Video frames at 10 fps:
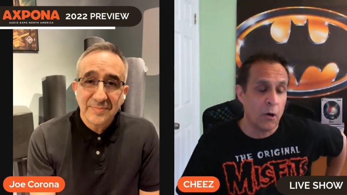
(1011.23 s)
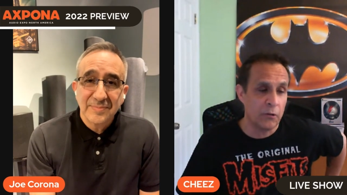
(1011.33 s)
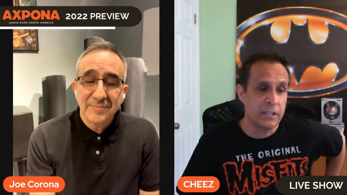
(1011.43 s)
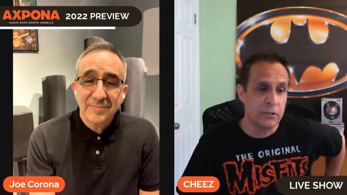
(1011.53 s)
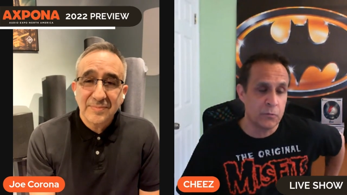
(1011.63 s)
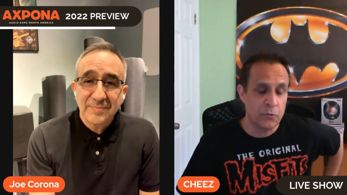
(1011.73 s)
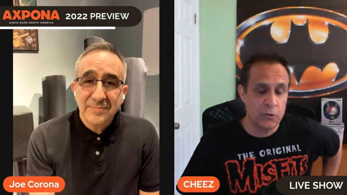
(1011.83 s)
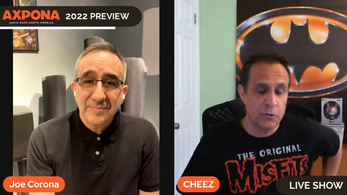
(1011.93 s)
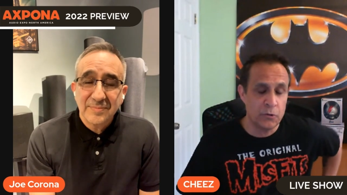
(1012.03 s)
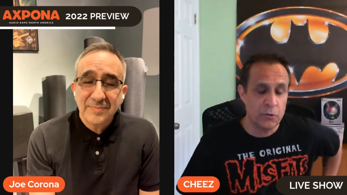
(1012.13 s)
Speaker 1: all of these
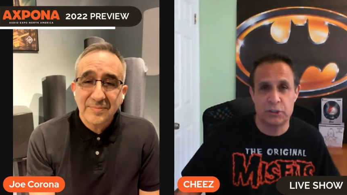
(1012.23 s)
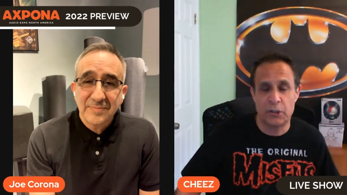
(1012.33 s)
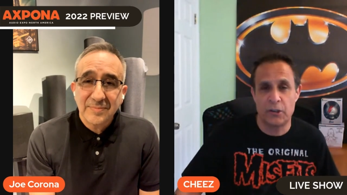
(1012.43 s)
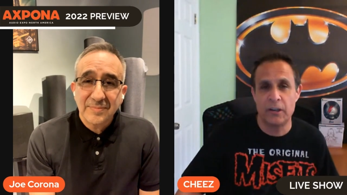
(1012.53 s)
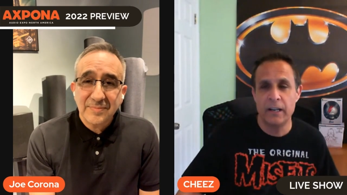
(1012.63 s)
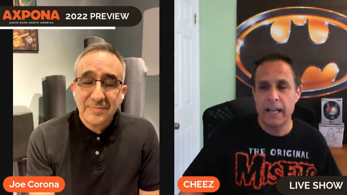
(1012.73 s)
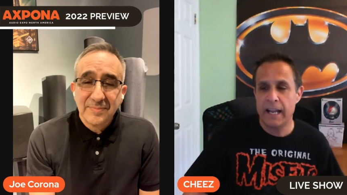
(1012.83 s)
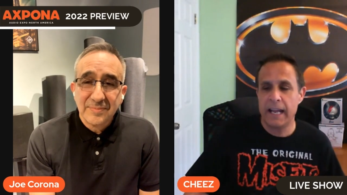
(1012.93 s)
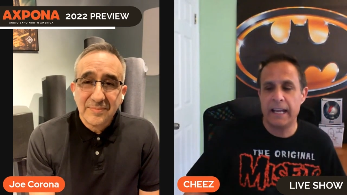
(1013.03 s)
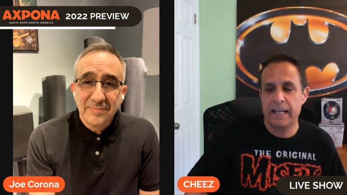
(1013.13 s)
rooms, I'm sure.
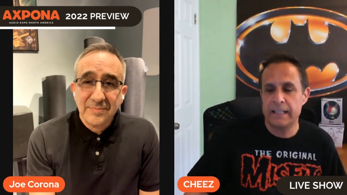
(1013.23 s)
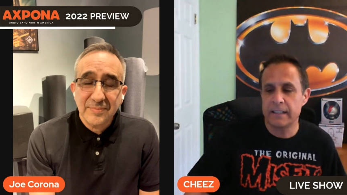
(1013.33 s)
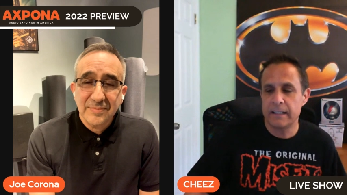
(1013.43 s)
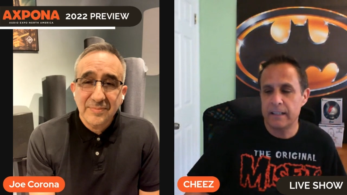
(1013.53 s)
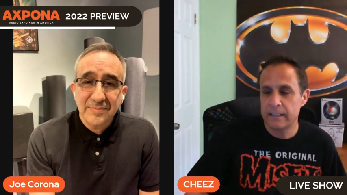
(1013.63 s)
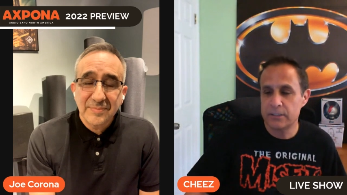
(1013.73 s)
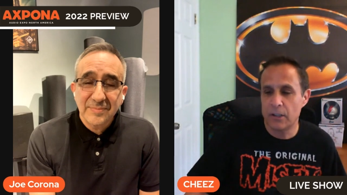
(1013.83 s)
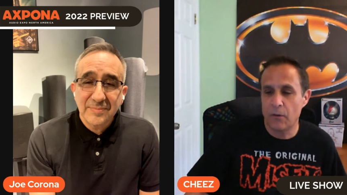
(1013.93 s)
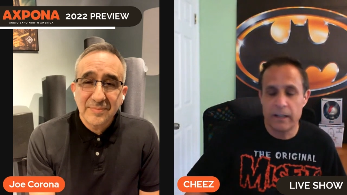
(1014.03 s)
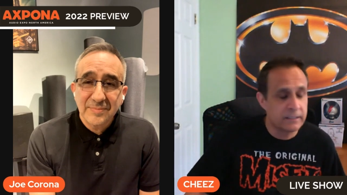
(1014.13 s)
And
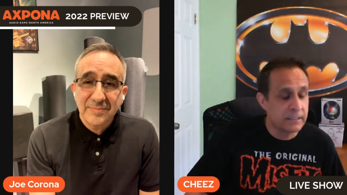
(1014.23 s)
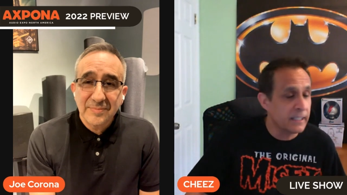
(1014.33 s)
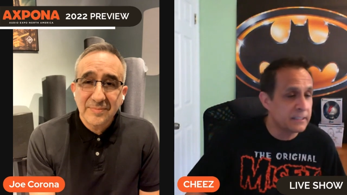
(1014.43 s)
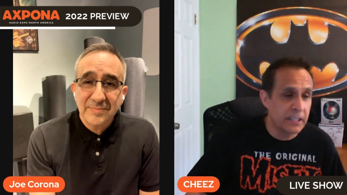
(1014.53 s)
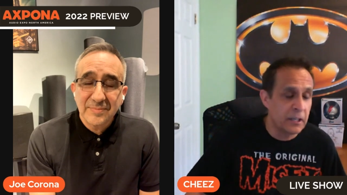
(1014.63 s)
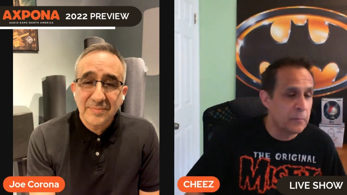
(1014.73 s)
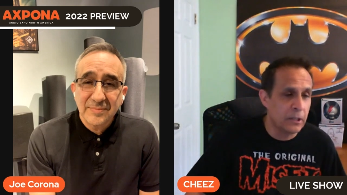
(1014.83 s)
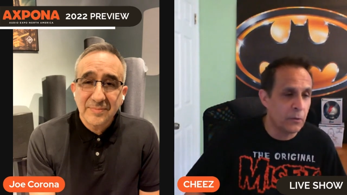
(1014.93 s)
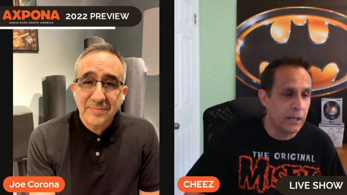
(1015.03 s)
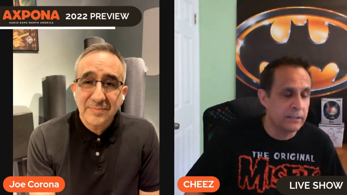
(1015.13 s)
so it's it's going to be
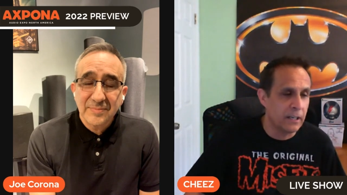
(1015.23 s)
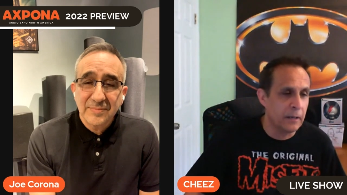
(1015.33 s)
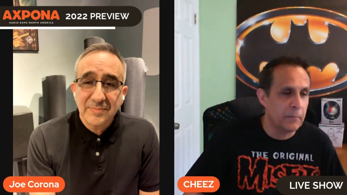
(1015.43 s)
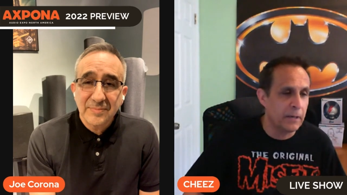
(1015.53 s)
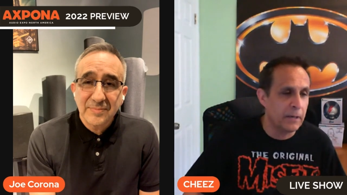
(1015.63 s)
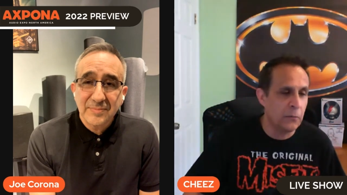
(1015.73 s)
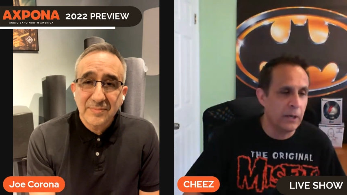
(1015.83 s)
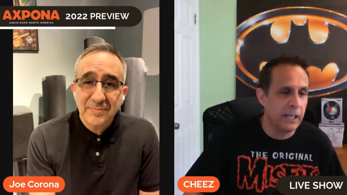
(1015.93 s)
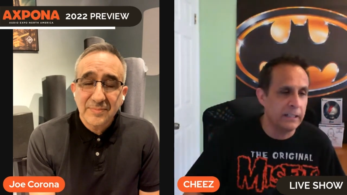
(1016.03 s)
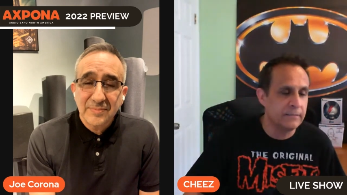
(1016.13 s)
great time. I can't
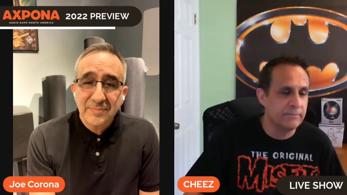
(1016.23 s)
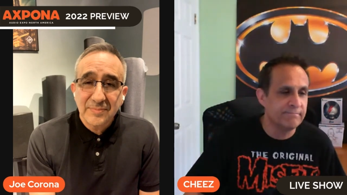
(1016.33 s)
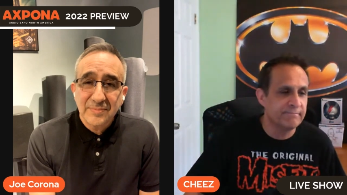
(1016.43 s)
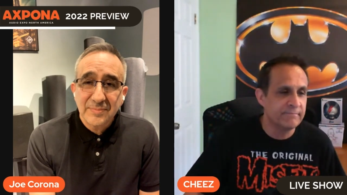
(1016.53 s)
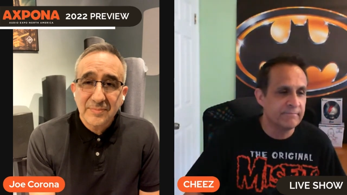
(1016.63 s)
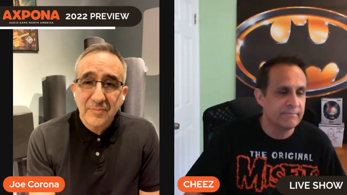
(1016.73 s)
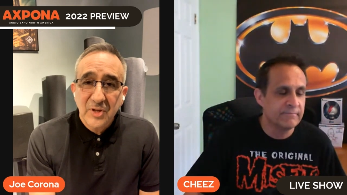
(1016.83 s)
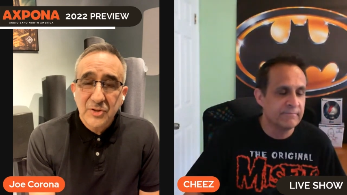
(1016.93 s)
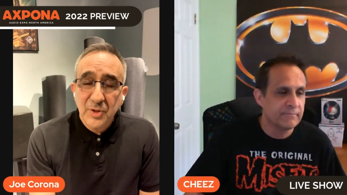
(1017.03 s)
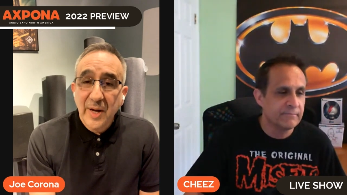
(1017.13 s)
wait.
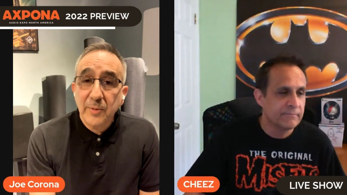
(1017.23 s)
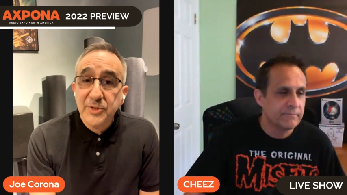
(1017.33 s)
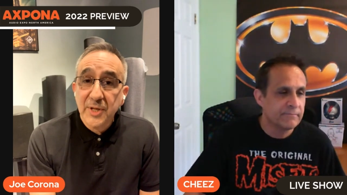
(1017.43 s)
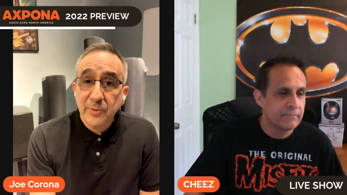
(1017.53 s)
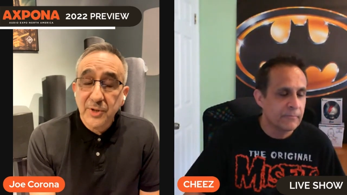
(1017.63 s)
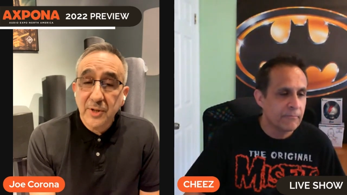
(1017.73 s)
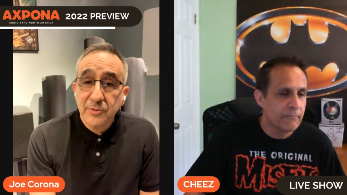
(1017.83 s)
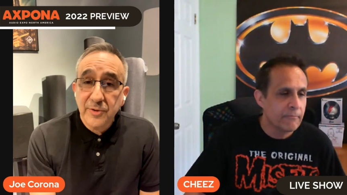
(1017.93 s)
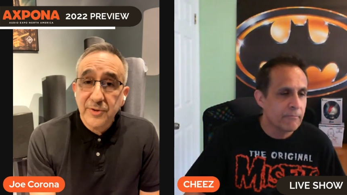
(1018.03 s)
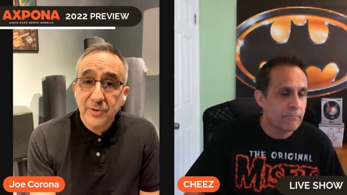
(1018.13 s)
Speaker 2: So I would say with
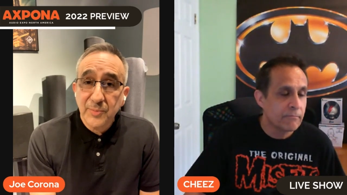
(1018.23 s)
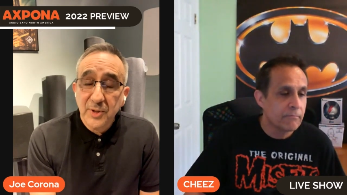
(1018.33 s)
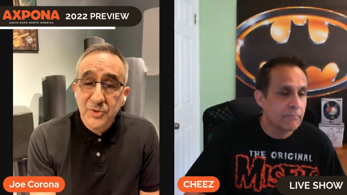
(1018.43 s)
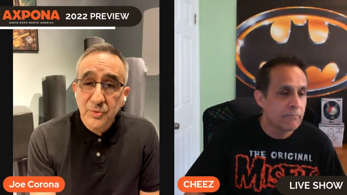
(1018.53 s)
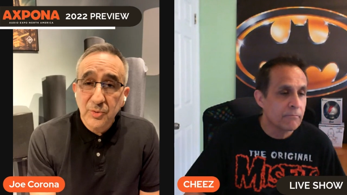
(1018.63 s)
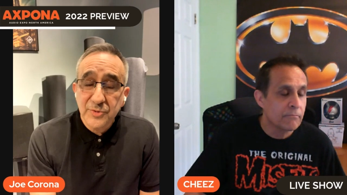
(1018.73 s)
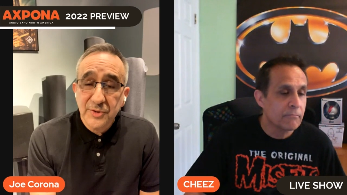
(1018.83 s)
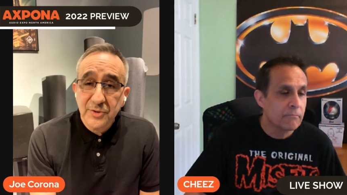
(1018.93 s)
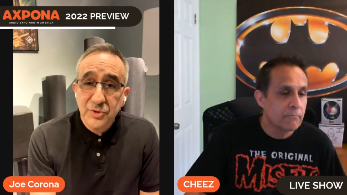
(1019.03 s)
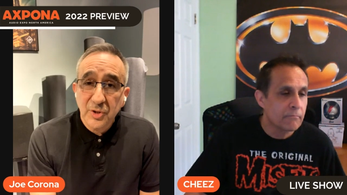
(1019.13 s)
130 plus
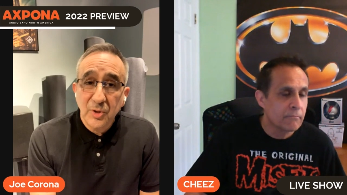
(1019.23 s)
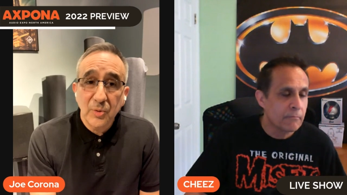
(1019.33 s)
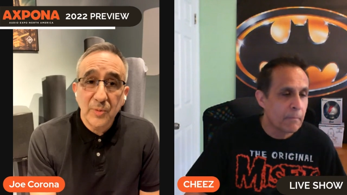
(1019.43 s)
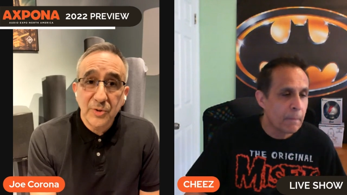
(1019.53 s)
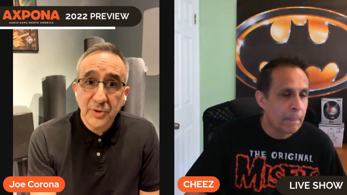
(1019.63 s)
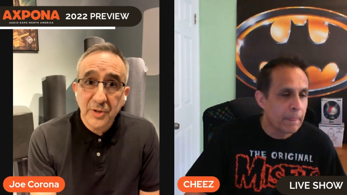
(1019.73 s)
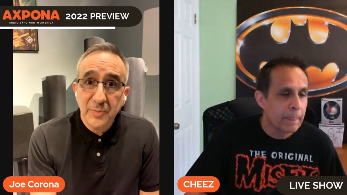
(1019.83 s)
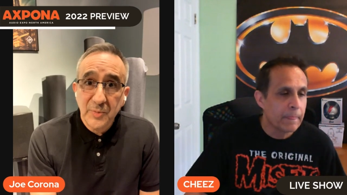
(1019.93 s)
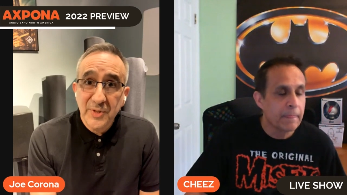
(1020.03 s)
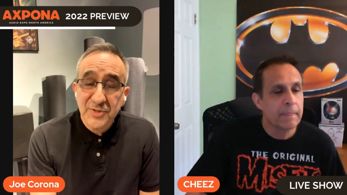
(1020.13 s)
rooms at the show, you're going
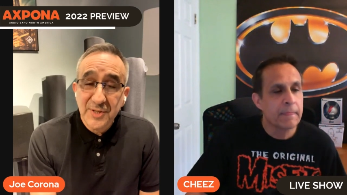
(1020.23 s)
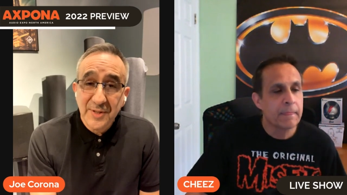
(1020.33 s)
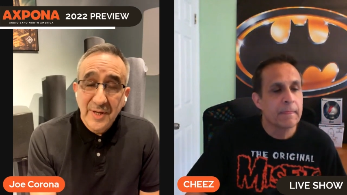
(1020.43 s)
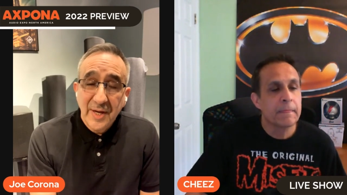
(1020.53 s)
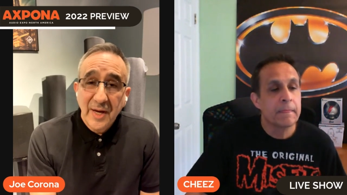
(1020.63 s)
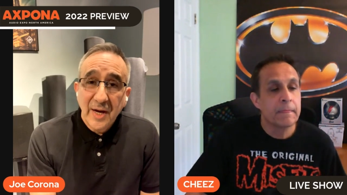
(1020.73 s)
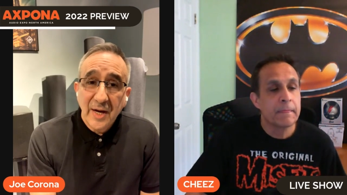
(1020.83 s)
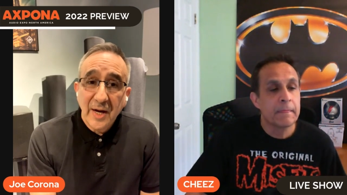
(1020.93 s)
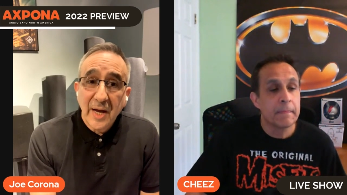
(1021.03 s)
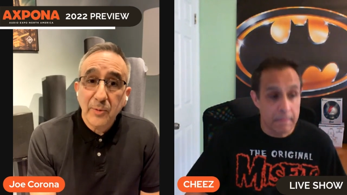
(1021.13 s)
to be busy.
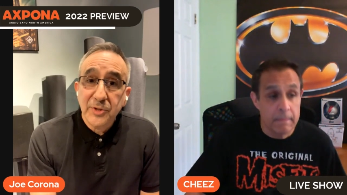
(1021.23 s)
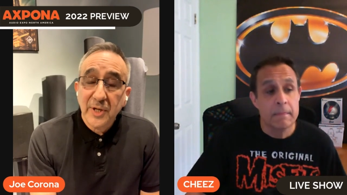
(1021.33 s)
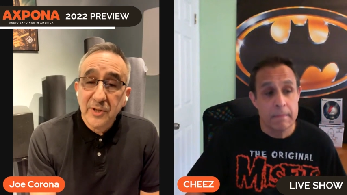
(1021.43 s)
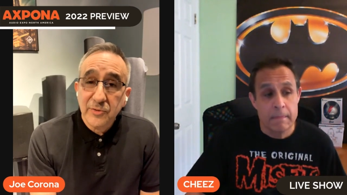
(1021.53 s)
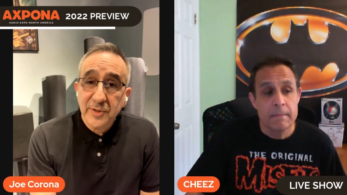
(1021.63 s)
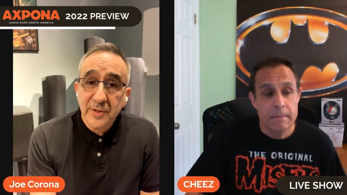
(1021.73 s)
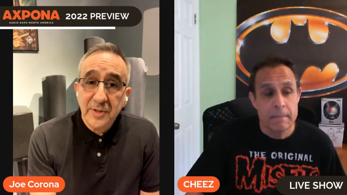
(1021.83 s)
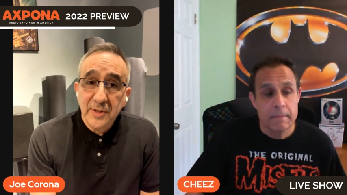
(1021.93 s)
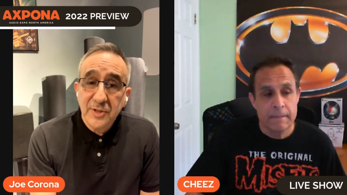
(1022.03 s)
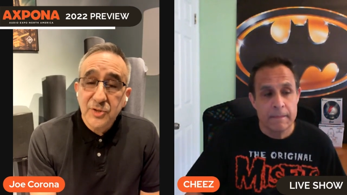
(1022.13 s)
Uh, I would tell you that
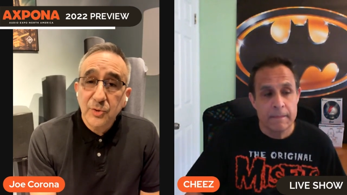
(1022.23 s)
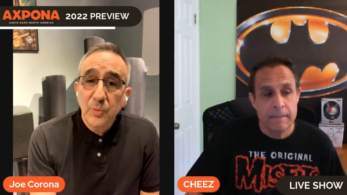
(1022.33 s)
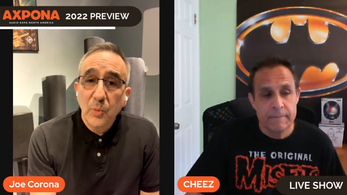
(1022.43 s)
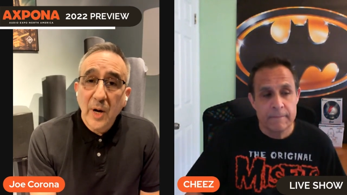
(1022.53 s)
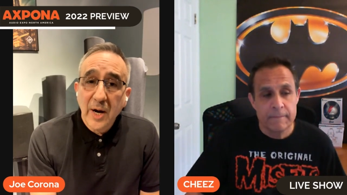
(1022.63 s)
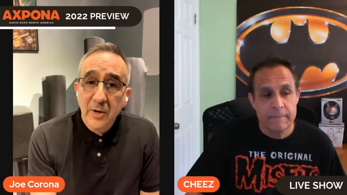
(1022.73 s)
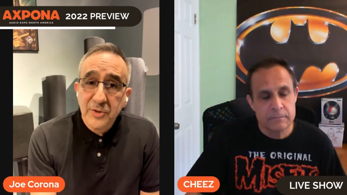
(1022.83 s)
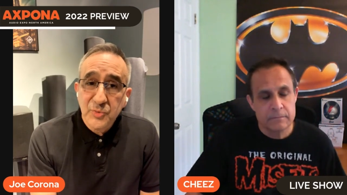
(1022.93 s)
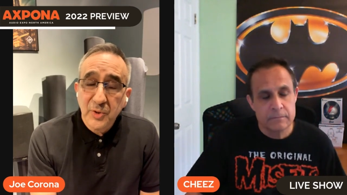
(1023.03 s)
as hard